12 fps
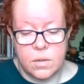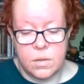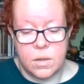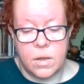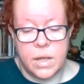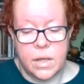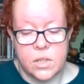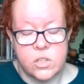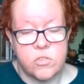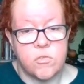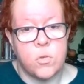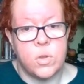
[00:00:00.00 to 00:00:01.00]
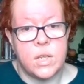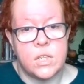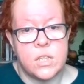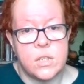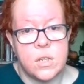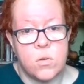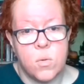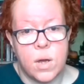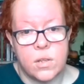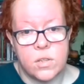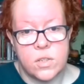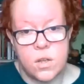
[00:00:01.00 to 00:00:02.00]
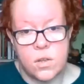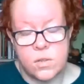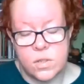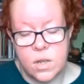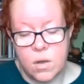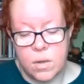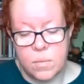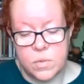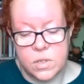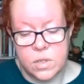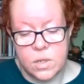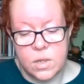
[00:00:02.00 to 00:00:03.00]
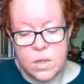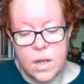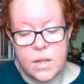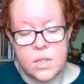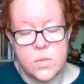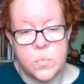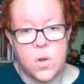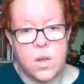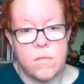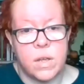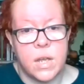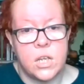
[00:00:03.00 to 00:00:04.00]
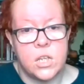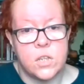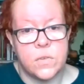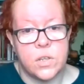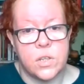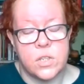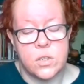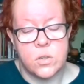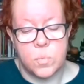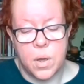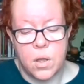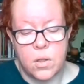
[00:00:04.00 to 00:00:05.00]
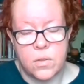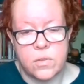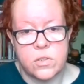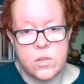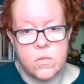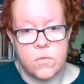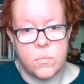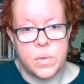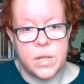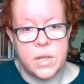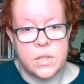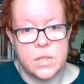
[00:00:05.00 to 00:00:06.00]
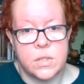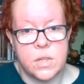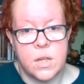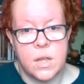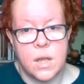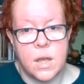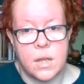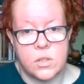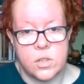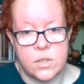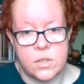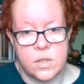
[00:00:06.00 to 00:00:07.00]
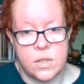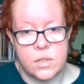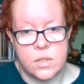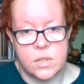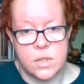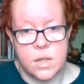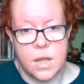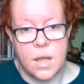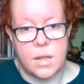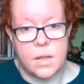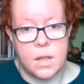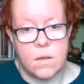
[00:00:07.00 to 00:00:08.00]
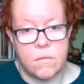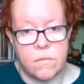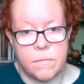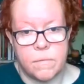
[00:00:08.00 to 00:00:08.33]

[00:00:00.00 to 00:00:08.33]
lighting us through these still uncertain times and inspiring each of us to paths of peace and justice and love.